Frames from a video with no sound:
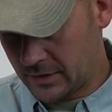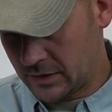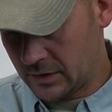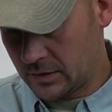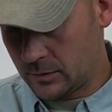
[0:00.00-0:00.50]

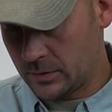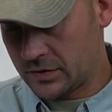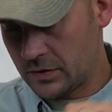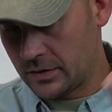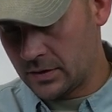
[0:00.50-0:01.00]
So we're
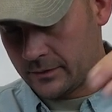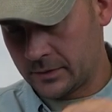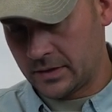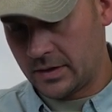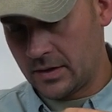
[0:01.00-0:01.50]
starting off
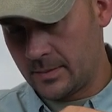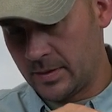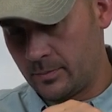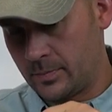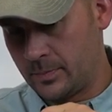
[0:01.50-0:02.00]
with a
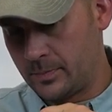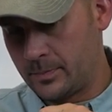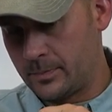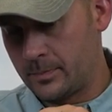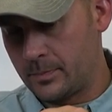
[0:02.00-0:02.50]
Gami
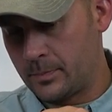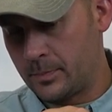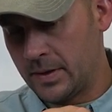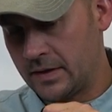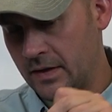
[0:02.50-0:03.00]

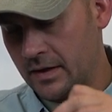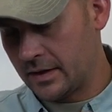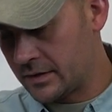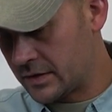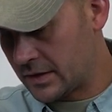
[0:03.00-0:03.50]

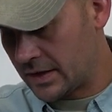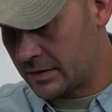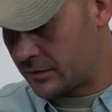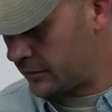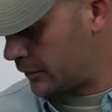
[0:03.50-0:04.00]
B10S
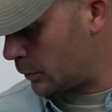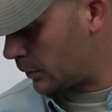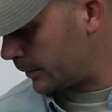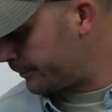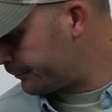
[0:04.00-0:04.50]
size 4.